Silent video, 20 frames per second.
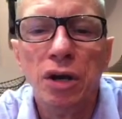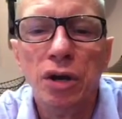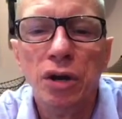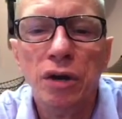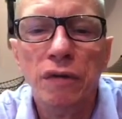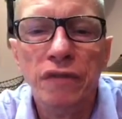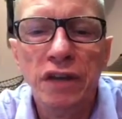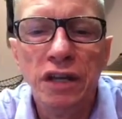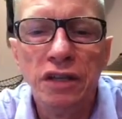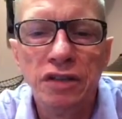
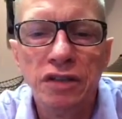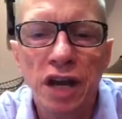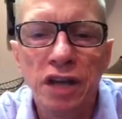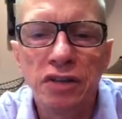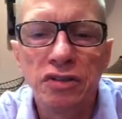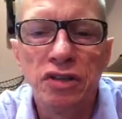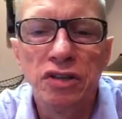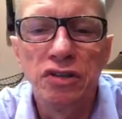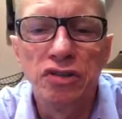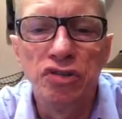Irving,
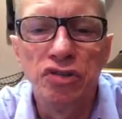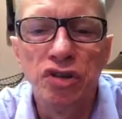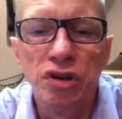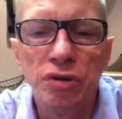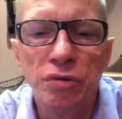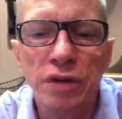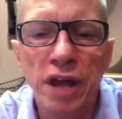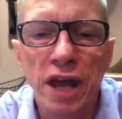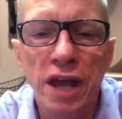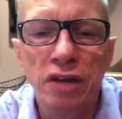Texas,
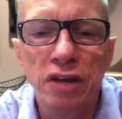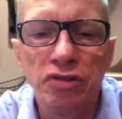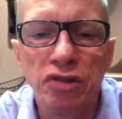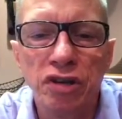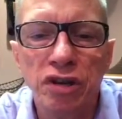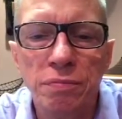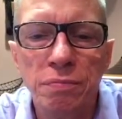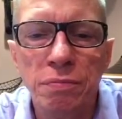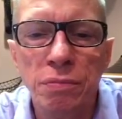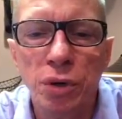Joe Nash,
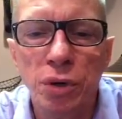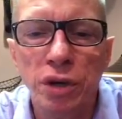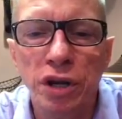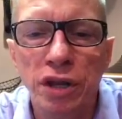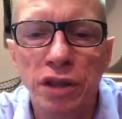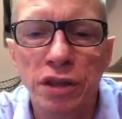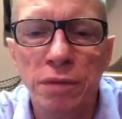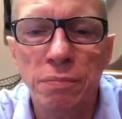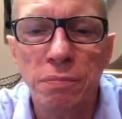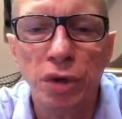good
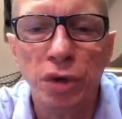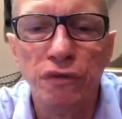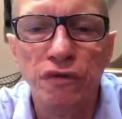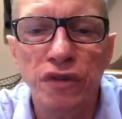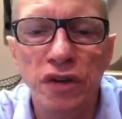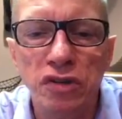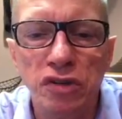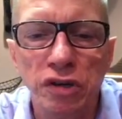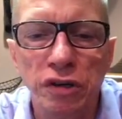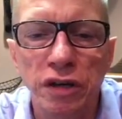morning. The
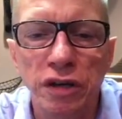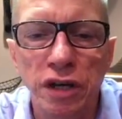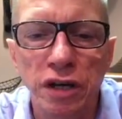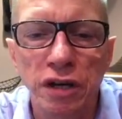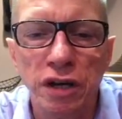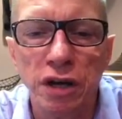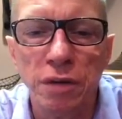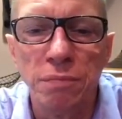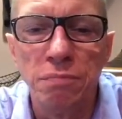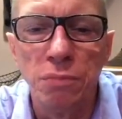Murphys are
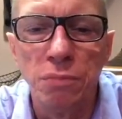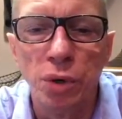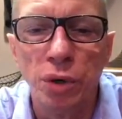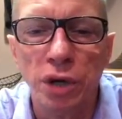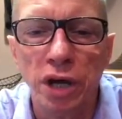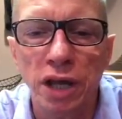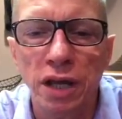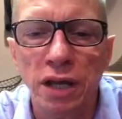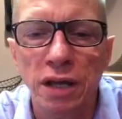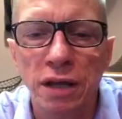here, good
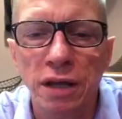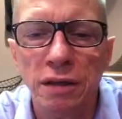morning.